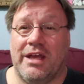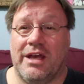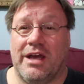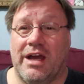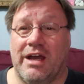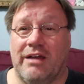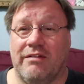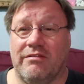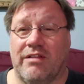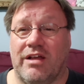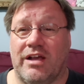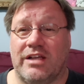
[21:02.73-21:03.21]

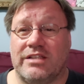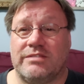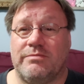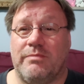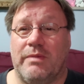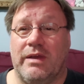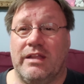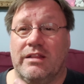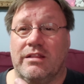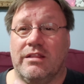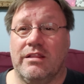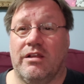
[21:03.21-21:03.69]
I lost
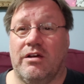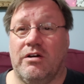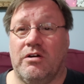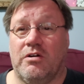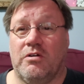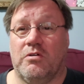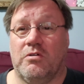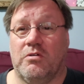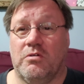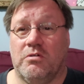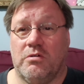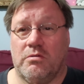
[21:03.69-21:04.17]
my
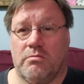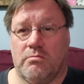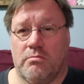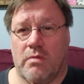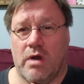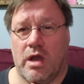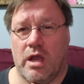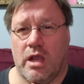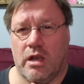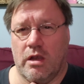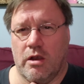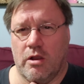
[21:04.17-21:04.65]
low
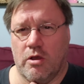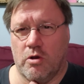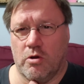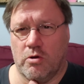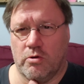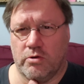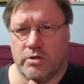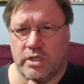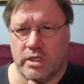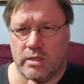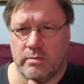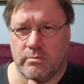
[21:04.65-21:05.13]

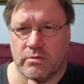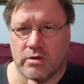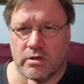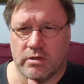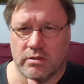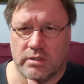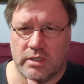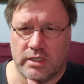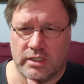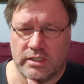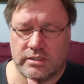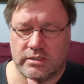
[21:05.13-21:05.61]
timber
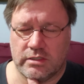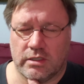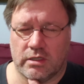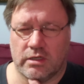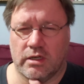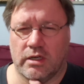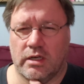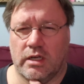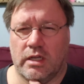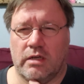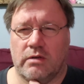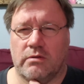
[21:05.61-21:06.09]
that I
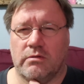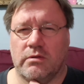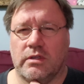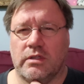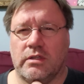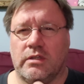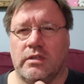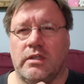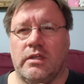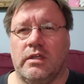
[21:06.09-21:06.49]
started out with.